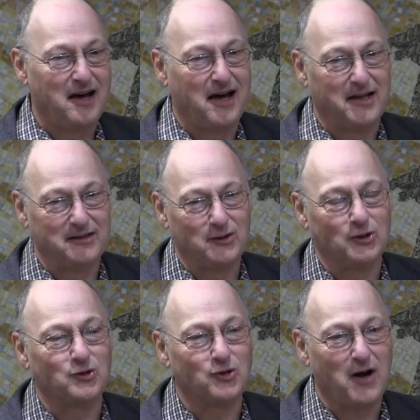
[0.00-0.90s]
um,
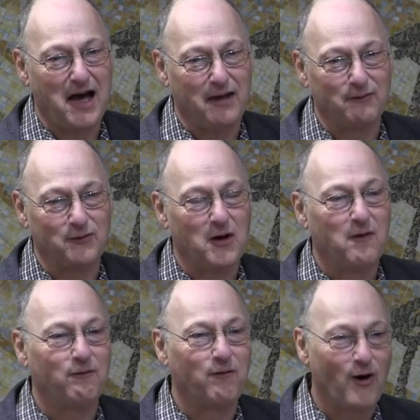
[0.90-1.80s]
contrived
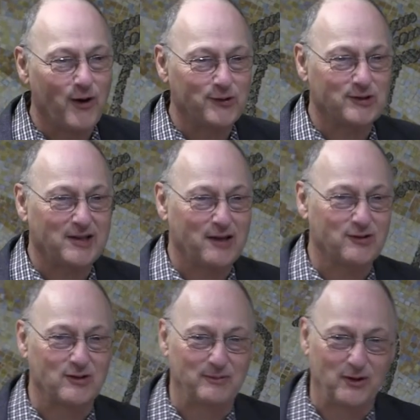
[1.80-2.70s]
false
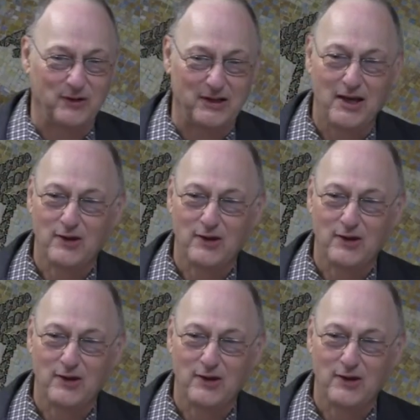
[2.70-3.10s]
testimony